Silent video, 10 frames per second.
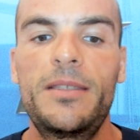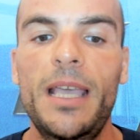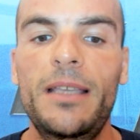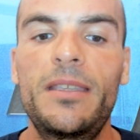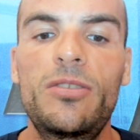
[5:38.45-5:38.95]

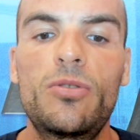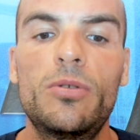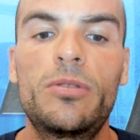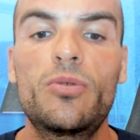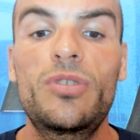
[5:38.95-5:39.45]
Check this
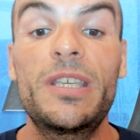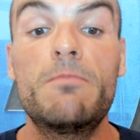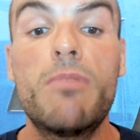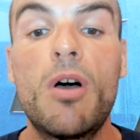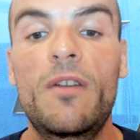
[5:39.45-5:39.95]
tool to
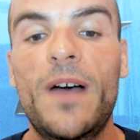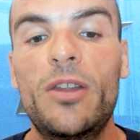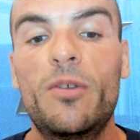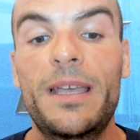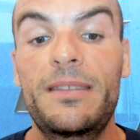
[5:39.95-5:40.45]
see more value